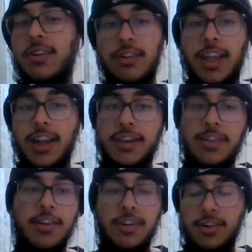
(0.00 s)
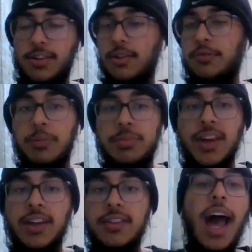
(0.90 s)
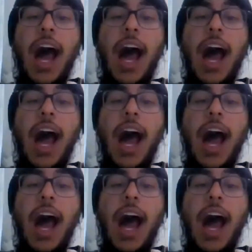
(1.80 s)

online or on website.